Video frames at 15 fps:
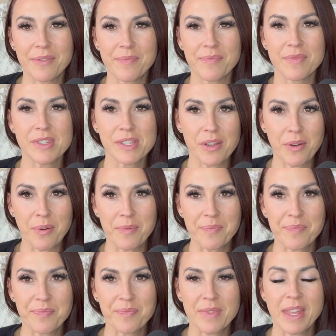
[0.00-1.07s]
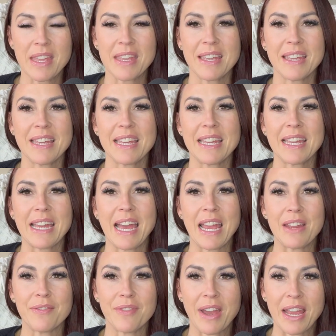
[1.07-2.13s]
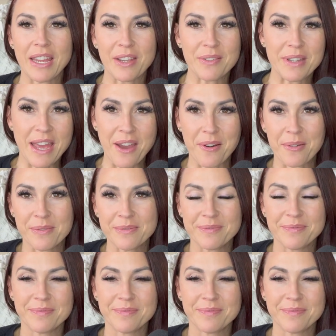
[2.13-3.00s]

So I invite you now